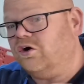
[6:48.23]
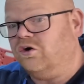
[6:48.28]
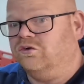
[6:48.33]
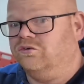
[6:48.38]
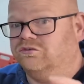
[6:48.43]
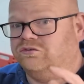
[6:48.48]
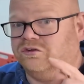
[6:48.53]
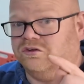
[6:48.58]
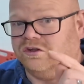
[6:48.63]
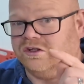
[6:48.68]

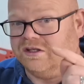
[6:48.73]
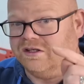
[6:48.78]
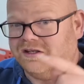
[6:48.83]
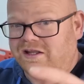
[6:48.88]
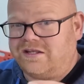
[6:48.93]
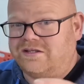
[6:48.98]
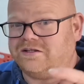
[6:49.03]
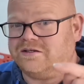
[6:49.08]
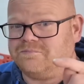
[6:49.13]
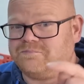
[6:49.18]
onto the
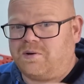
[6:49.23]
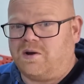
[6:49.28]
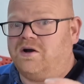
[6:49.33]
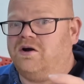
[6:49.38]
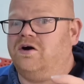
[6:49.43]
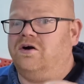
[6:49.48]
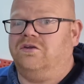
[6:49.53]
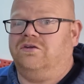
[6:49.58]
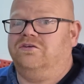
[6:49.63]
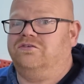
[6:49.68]
leaded
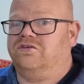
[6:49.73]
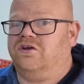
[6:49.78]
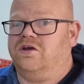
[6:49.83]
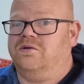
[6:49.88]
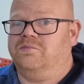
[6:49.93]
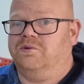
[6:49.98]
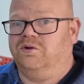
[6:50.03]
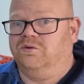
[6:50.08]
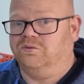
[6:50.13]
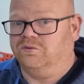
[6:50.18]
part of the
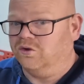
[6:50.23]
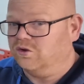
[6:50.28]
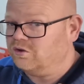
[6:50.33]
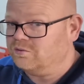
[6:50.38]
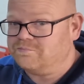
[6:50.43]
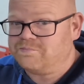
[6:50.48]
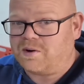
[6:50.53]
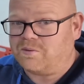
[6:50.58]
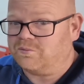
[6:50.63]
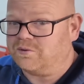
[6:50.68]
terminal, not
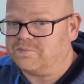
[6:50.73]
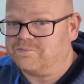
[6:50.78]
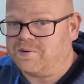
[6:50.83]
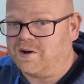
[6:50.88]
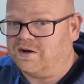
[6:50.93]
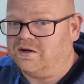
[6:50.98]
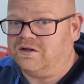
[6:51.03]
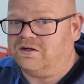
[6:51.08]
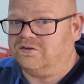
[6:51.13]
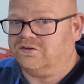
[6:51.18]
the bolted
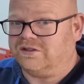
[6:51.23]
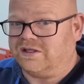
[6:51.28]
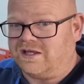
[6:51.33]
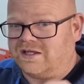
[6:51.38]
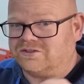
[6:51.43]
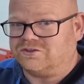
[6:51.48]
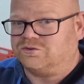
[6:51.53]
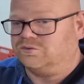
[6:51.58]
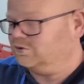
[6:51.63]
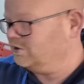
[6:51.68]
part, the
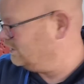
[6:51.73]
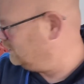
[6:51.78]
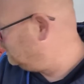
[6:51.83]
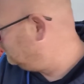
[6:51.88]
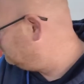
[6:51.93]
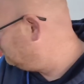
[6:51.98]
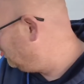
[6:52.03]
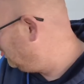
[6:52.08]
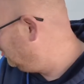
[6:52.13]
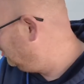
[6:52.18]
actual
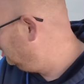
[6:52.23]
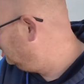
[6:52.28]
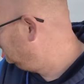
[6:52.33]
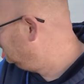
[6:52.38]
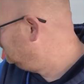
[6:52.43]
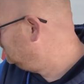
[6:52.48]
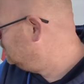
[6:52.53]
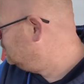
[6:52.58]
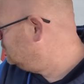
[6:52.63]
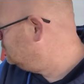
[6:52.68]
leaded part.
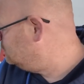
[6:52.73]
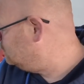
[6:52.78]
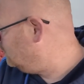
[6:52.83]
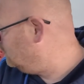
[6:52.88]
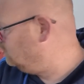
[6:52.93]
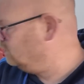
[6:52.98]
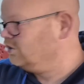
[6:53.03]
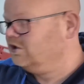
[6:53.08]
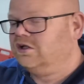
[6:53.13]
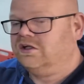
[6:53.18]

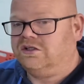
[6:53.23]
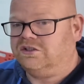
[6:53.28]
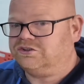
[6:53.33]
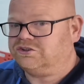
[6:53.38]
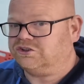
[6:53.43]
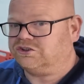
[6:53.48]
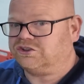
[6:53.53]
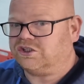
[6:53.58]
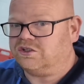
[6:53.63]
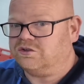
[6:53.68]
So let's
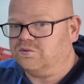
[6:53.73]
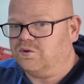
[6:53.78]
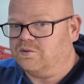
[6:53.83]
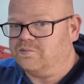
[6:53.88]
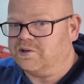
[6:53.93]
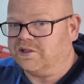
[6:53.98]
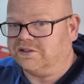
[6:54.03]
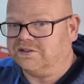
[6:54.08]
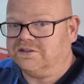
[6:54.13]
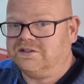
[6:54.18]
just show you what
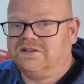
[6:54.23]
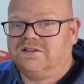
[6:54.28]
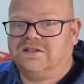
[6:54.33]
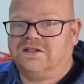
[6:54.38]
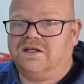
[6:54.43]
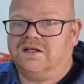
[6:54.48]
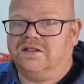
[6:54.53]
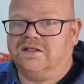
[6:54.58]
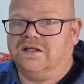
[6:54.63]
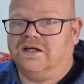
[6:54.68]
I mean,
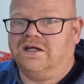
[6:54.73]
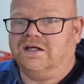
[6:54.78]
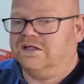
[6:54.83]
and